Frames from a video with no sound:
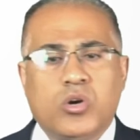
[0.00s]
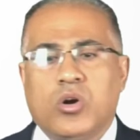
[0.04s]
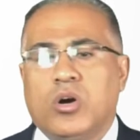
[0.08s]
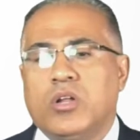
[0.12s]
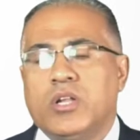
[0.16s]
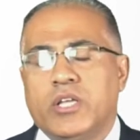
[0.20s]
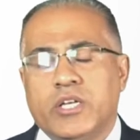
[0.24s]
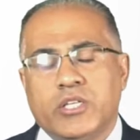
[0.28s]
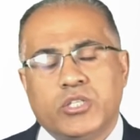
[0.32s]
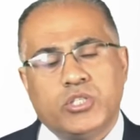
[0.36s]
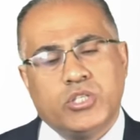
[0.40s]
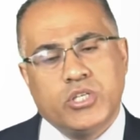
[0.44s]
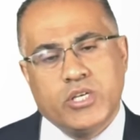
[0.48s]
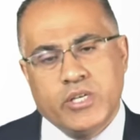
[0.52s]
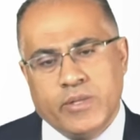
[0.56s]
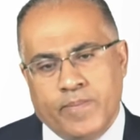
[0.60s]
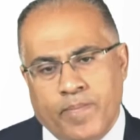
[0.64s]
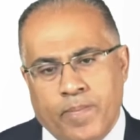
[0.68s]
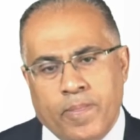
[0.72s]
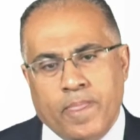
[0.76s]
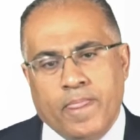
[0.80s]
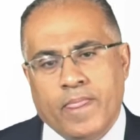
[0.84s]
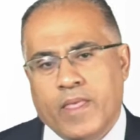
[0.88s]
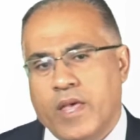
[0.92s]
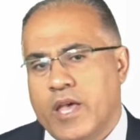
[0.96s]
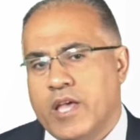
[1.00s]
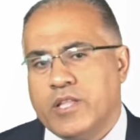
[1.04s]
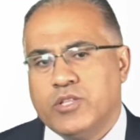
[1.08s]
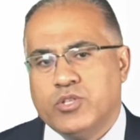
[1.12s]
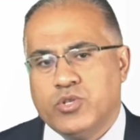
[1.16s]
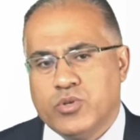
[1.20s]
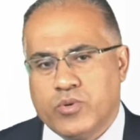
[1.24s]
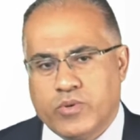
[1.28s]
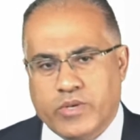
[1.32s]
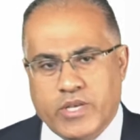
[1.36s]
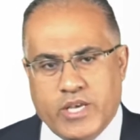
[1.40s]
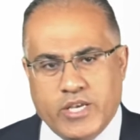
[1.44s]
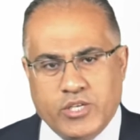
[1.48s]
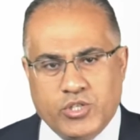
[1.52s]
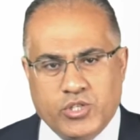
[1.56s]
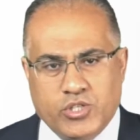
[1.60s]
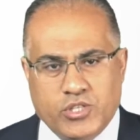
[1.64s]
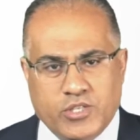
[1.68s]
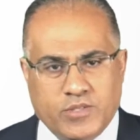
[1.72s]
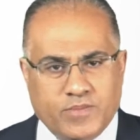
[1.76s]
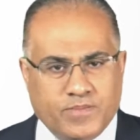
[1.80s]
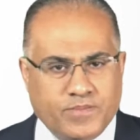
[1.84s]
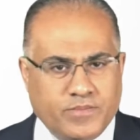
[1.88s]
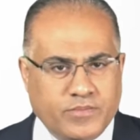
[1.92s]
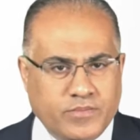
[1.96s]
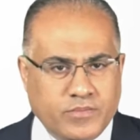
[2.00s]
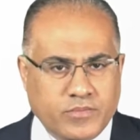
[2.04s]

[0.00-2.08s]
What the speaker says: college education.